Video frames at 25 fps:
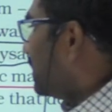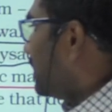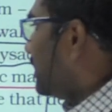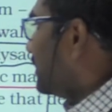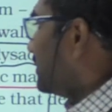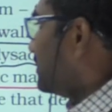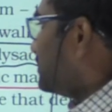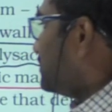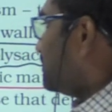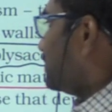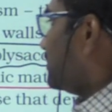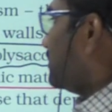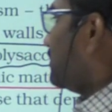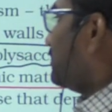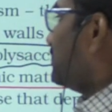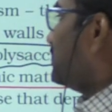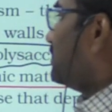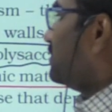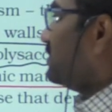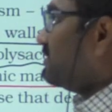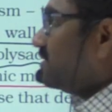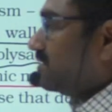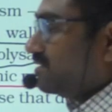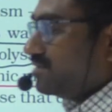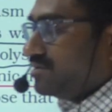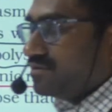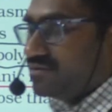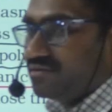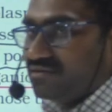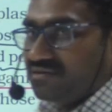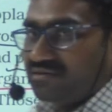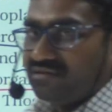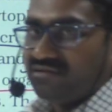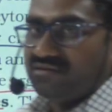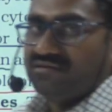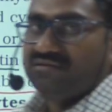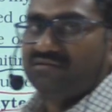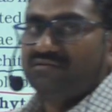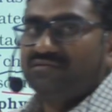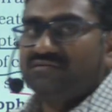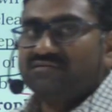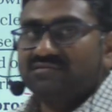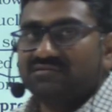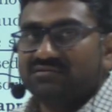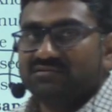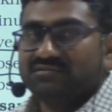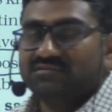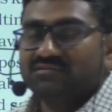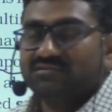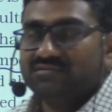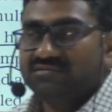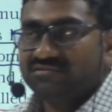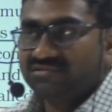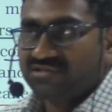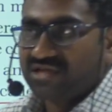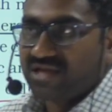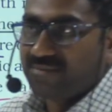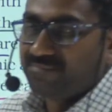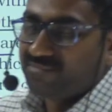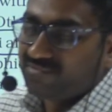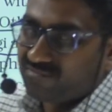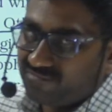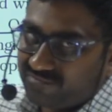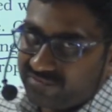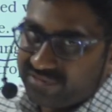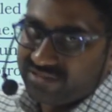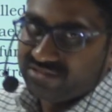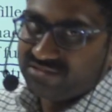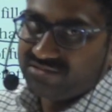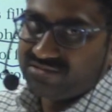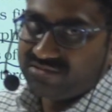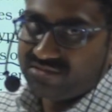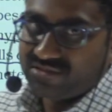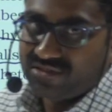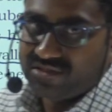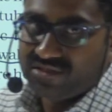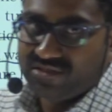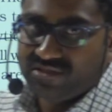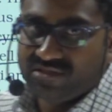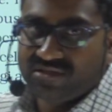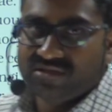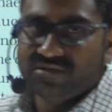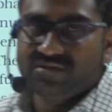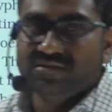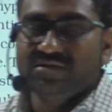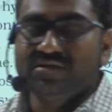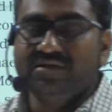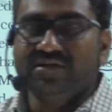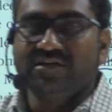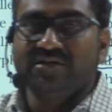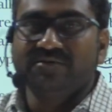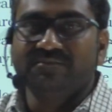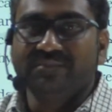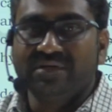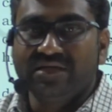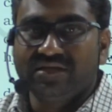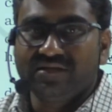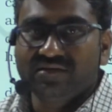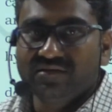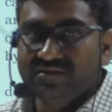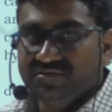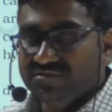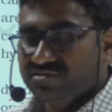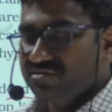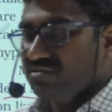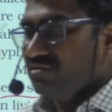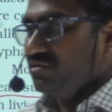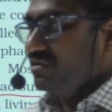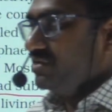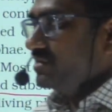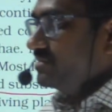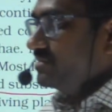as uh, saprophytes. Here the dead material is called